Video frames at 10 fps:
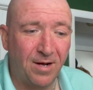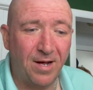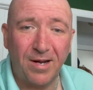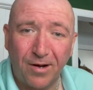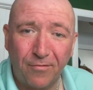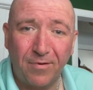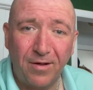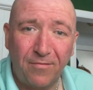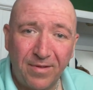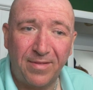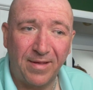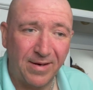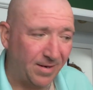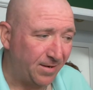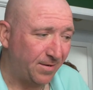I agree with
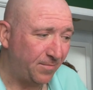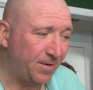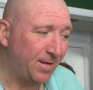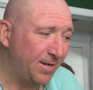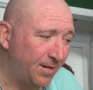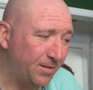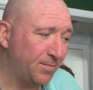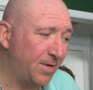that, but here's